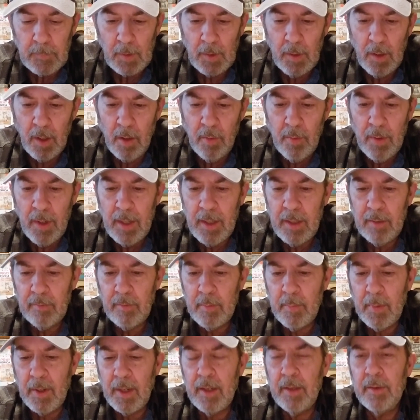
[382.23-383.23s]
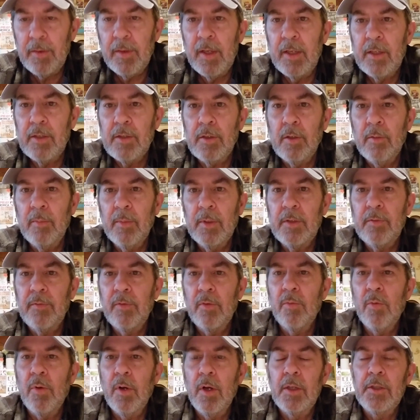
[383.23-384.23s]
All right, everybody. Thanks so much for
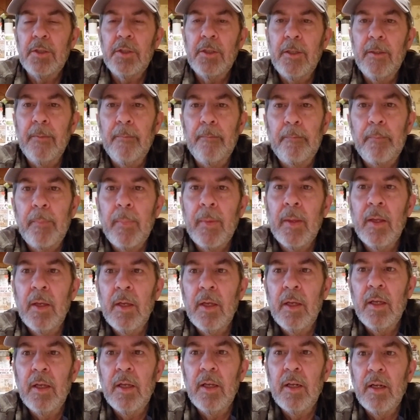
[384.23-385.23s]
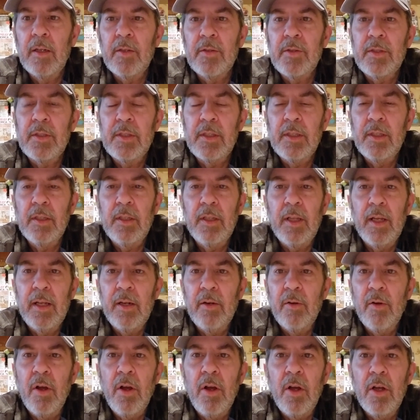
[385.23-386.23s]
watching, and I'll see you
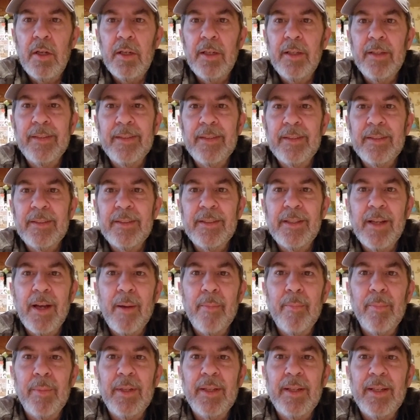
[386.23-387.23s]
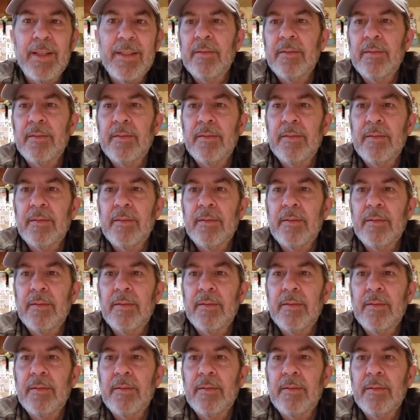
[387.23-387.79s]
later on. God bless.